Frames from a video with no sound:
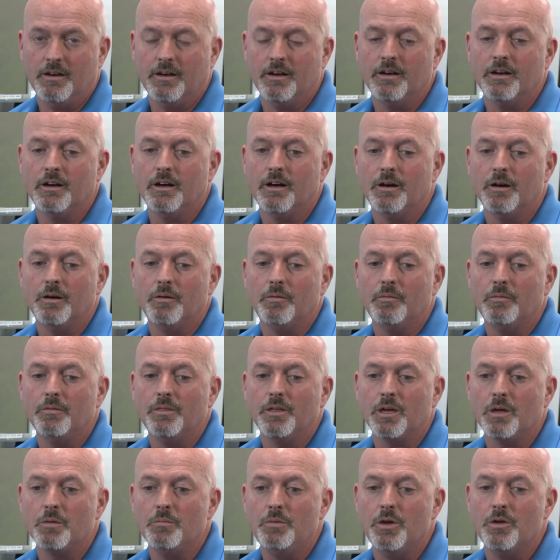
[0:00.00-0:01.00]

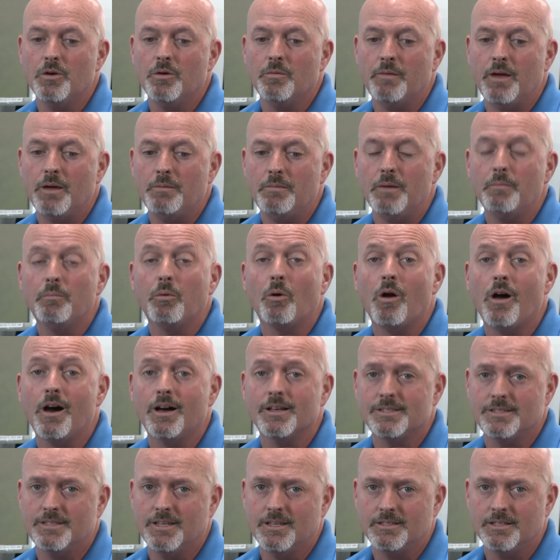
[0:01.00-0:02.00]
the computer may be
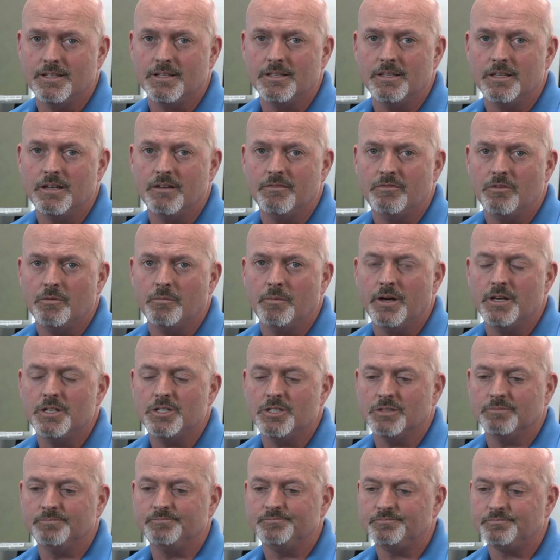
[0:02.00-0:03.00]
processing the
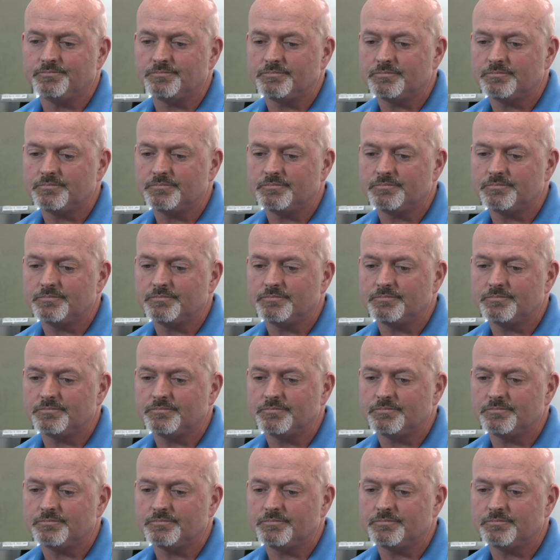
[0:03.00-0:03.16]
information.